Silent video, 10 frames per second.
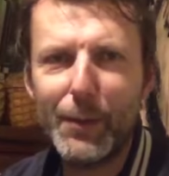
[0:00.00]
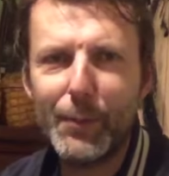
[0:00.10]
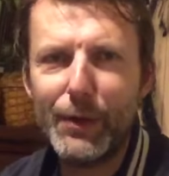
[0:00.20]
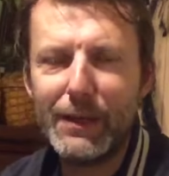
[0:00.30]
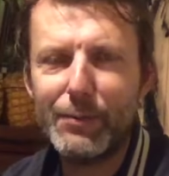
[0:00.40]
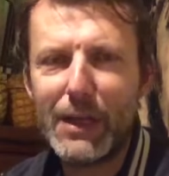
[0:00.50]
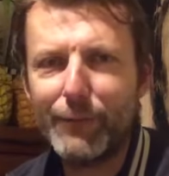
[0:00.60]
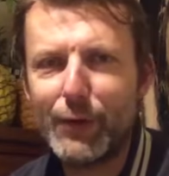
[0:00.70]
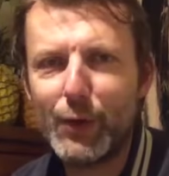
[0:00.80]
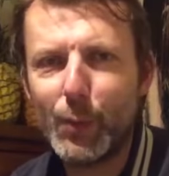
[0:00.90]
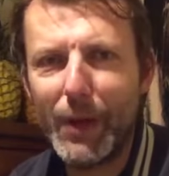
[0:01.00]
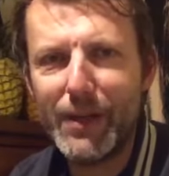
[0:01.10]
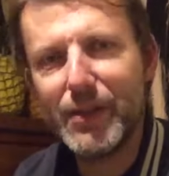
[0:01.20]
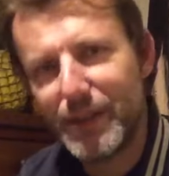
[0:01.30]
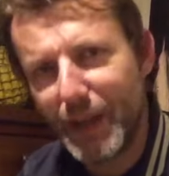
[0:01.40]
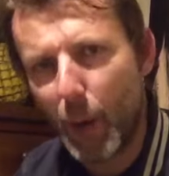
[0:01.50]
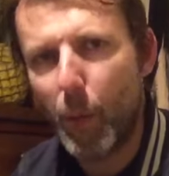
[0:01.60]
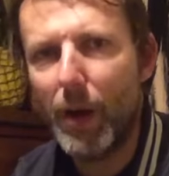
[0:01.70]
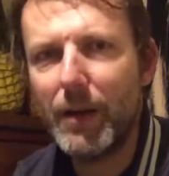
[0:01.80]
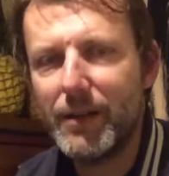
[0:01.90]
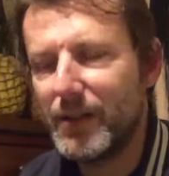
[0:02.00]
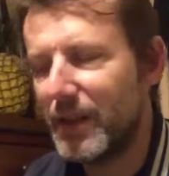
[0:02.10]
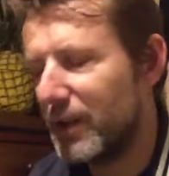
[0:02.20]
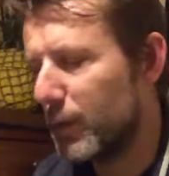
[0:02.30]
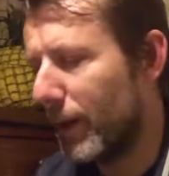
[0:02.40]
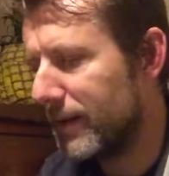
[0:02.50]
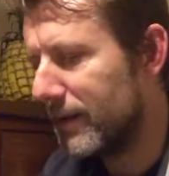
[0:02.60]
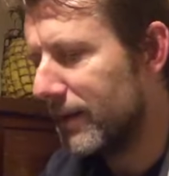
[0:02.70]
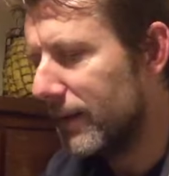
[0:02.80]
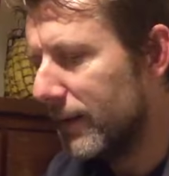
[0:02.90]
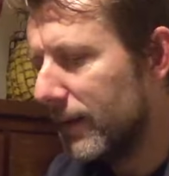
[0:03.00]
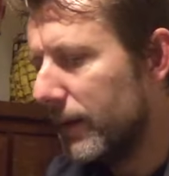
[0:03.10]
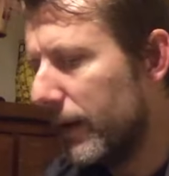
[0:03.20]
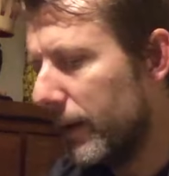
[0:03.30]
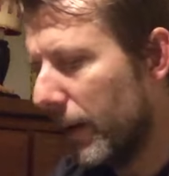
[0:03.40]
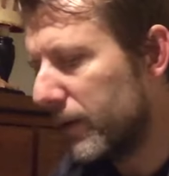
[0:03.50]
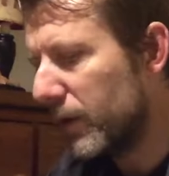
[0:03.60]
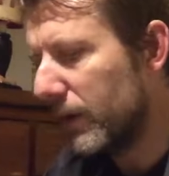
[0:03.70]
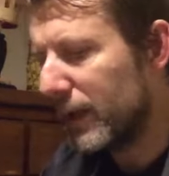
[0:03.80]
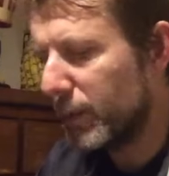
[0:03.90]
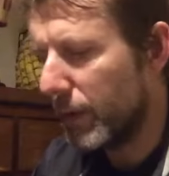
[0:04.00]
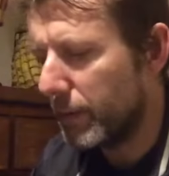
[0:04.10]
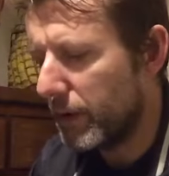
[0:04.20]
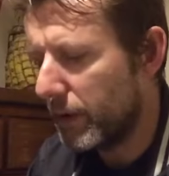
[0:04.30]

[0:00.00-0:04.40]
want to bring themselves to swear, so they say Wally instead of twat. Anyway, last one I'm going